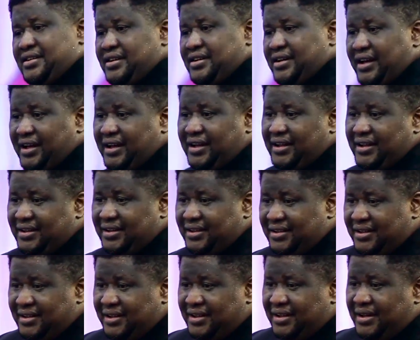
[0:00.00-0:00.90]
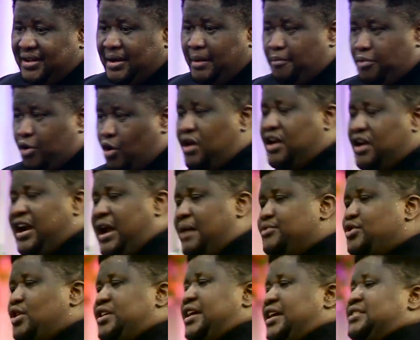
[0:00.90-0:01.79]
Yeah?
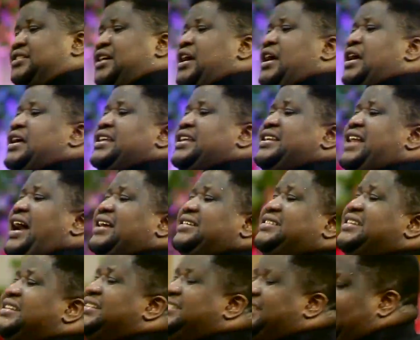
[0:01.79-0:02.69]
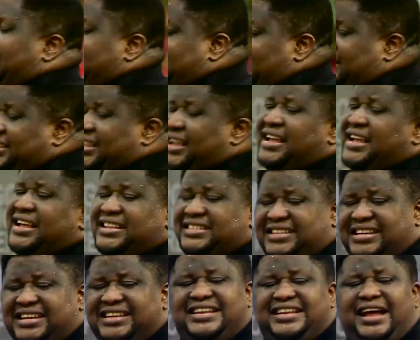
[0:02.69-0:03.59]
Program your debt. That's intelligence.
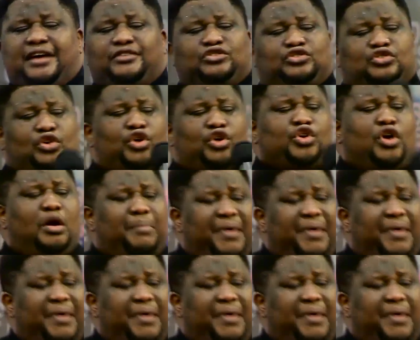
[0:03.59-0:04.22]
Sit down, draw your